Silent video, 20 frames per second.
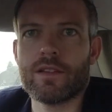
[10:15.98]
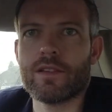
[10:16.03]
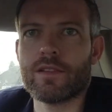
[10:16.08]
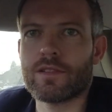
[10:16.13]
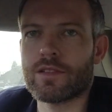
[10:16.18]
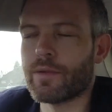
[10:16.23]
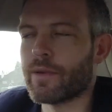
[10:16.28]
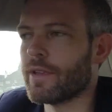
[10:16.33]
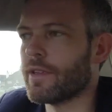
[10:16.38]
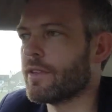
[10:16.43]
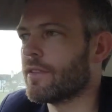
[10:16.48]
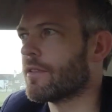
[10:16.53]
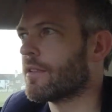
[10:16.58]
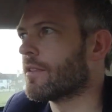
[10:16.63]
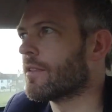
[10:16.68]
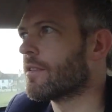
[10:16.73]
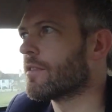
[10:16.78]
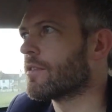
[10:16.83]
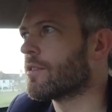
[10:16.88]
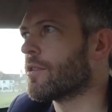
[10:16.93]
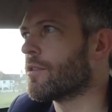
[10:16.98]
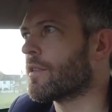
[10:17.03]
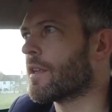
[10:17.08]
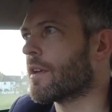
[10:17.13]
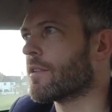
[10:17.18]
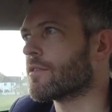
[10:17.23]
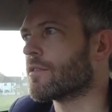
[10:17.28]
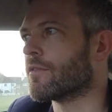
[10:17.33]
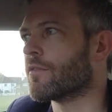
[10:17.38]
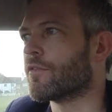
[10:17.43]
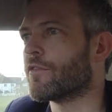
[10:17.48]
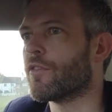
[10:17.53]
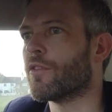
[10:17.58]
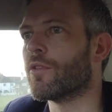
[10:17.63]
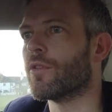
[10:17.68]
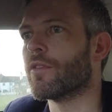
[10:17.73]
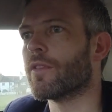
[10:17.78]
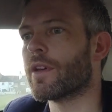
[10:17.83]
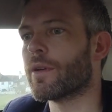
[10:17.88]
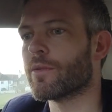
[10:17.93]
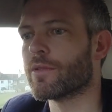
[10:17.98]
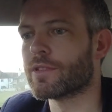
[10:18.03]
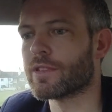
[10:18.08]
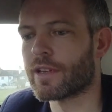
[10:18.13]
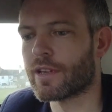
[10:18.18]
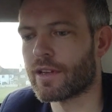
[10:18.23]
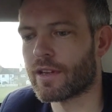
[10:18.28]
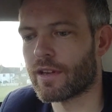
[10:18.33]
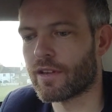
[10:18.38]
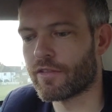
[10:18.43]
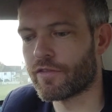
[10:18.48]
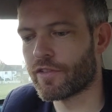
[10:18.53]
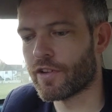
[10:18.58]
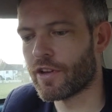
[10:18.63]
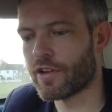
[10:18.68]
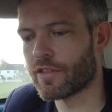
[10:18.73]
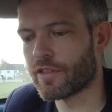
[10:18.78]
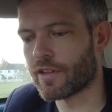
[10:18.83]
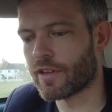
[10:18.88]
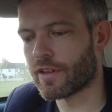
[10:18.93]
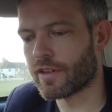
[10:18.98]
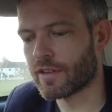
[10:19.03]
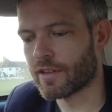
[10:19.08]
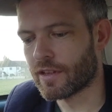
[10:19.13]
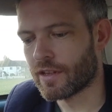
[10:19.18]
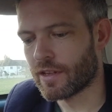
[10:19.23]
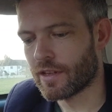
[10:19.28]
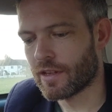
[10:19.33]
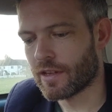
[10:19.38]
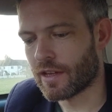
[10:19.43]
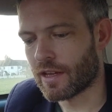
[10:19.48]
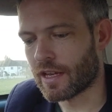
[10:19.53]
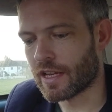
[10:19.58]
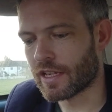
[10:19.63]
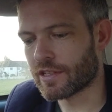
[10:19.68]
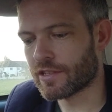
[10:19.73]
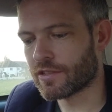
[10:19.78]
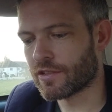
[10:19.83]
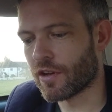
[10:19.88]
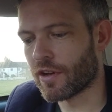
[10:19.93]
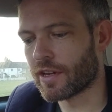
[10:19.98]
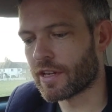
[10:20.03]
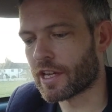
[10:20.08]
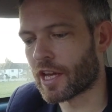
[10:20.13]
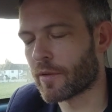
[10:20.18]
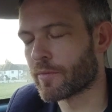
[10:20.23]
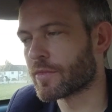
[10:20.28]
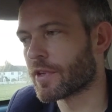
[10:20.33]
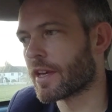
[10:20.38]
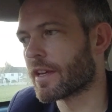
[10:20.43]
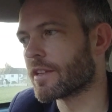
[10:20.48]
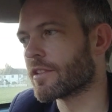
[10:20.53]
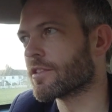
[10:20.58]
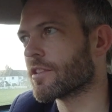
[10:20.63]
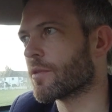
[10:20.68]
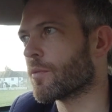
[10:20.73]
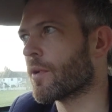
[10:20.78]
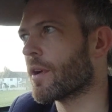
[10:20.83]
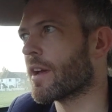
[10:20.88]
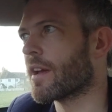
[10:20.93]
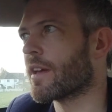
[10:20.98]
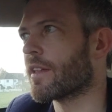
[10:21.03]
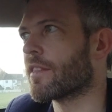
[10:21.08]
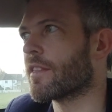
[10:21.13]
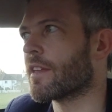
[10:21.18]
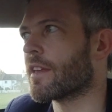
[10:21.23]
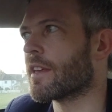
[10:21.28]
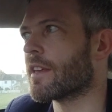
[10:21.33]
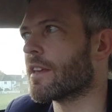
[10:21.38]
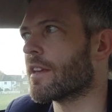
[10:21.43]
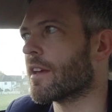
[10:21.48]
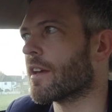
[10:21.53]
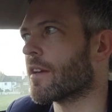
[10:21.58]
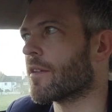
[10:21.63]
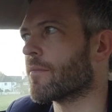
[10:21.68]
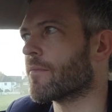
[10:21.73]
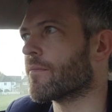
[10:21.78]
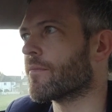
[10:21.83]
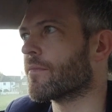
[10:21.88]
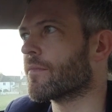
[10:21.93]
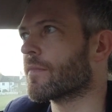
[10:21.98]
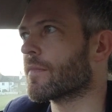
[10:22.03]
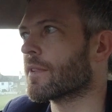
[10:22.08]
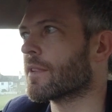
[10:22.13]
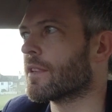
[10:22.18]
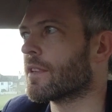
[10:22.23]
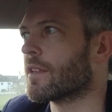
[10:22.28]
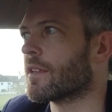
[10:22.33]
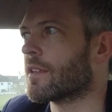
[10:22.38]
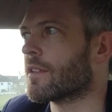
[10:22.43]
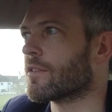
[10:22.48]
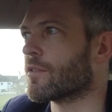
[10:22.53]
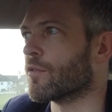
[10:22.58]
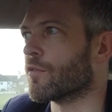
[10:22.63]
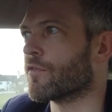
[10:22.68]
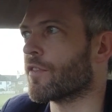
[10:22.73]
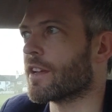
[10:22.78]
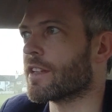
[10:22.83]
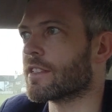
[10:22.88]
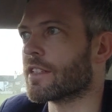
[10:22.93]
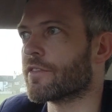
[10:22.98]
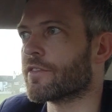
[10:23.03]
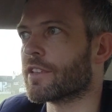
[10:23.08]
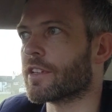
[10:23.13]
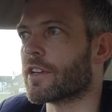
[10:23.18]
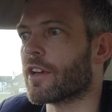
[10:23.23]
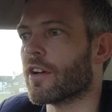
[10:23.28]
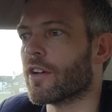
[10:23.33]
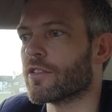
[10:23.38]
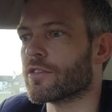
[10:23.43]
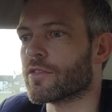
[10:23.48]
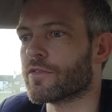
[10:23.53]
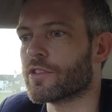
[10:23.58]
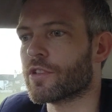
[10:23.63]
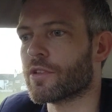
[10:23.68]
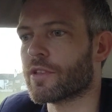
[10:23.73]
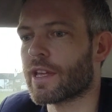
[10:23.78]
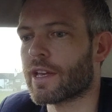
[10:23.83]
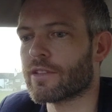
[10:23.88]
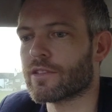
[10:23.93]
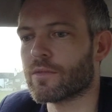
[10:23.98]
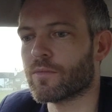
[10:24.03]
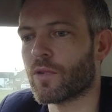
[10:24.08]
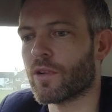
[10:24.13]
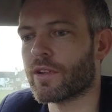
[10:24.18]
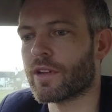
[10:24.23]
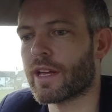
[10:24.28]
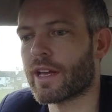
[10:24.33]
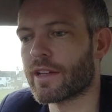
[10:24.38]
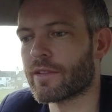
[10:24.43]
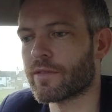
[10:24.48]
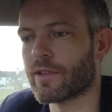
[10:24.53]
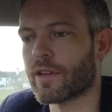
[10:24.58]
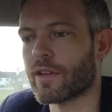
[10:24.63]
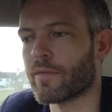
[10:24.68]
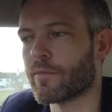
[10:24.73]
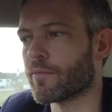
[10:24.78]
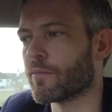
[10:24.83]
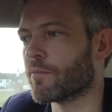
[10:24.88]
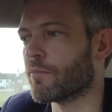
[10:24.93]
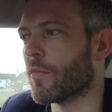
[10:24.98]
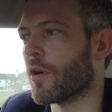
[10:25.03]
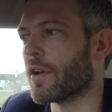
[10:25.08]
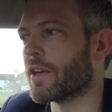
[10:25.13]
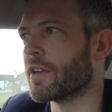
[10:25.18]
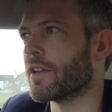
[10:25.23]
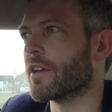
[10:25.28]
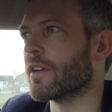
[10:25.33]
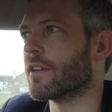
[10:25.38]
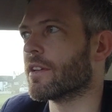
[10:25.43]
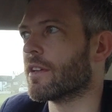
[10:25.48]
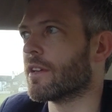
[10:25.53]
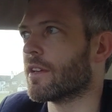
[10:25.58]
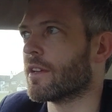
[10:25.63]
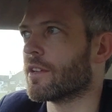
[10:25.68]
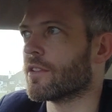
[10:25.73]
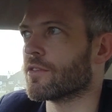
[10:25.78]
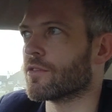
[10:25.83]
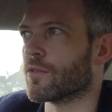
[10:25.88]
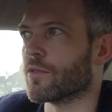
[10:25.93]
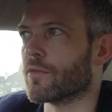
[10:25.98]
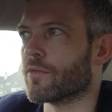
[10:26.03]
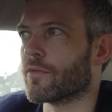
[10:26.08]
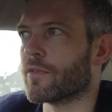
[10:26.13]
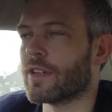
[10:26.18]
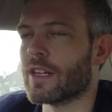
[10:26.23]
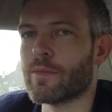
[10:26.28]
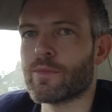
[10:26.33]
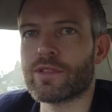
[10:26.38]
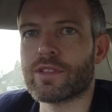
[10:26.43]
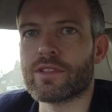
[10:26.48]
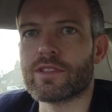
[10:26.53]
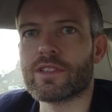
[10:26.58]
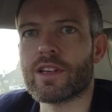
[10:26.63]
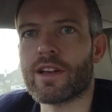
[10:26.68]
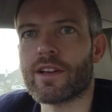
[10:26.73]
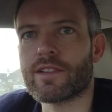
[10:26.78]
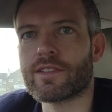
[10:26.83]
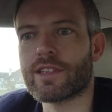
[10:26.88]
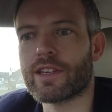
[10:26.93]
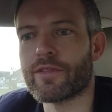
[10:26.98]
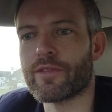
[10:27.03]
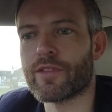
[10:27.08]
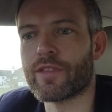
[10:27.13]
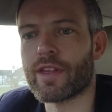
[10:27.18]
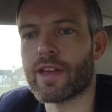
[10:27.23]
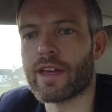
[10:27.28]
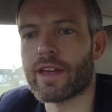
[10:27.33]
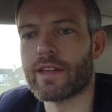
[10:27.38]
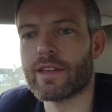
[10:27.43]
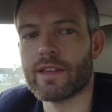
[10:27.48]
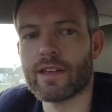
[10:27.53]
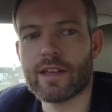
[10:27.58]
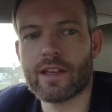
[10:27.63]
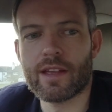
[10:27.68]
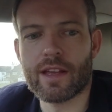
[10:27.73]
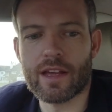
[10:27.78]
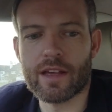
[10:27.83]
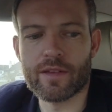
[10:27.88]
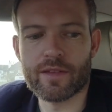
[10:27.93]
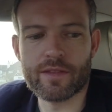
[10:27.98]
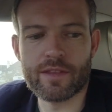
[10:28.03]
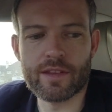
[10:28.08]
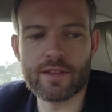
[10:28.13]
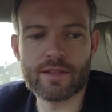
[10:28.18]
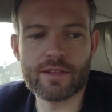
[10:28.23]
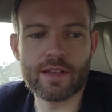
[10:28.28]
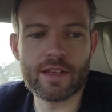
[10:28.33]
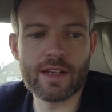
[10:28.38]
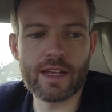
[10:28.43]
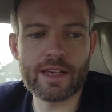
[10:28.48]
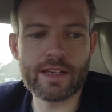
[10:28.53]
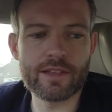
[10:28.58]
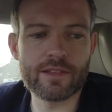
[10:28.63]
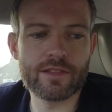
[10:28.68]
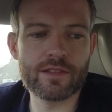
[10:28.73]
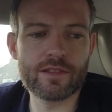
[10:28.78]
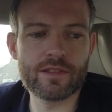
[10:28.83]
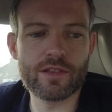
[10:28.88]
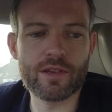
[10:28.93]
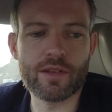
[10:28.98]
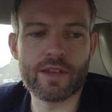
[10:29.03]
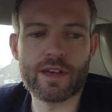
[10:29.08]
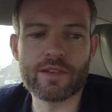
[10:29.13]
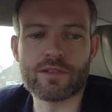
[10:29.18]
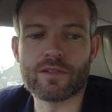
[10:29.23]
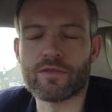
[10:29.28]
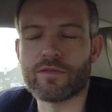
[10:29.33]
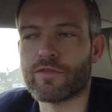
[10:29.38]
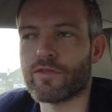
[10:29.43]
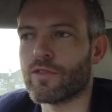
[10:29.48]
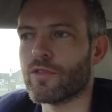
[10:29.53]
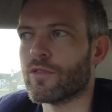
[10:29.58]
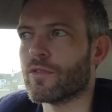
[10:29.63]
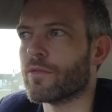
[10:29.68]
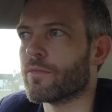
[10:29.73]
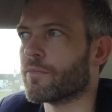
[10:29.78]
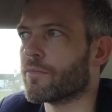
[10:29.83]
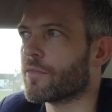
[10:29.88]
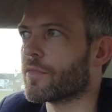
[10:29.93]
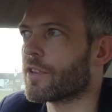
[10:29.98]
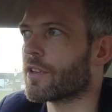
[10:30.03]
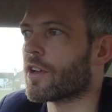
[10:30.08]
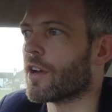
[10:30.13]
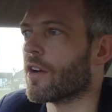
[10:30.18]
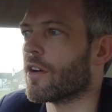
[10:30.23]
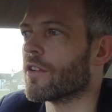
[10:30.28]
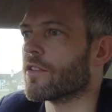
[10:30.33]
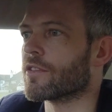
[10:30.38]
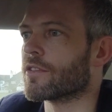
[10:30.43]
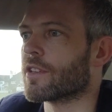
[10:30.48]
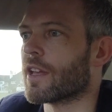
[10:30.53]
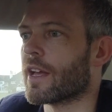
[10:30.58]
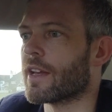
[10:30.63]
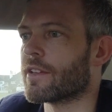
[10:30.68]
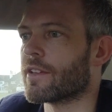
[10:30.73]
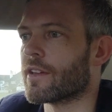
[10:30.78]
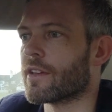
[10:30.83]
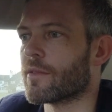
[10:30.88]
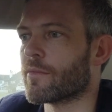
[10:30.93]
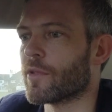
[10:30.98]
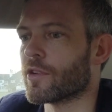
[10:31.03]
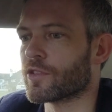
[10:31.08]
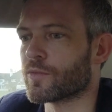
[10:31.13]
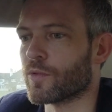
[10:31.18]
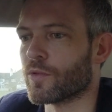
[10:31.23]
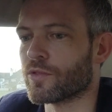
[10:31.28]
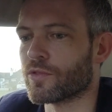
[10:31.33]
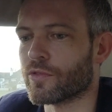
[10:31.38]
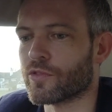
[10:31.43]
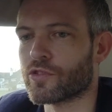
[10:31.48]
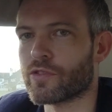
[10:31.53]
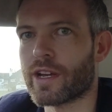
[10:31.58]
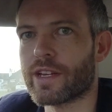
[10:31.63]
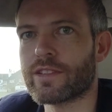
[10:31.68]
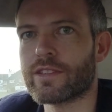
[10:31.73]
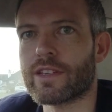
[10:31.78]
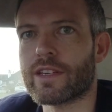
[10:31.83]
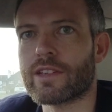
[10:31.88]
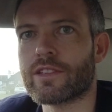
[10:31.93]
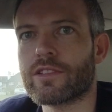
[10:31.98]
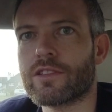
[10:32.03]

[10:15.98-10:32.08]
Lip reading: So in 2004, there was a further styling update. So where the sort of facelifted cars of 2001 had minor sort of nips and tucks here and there, the late 2004 cars had much more sort of drastic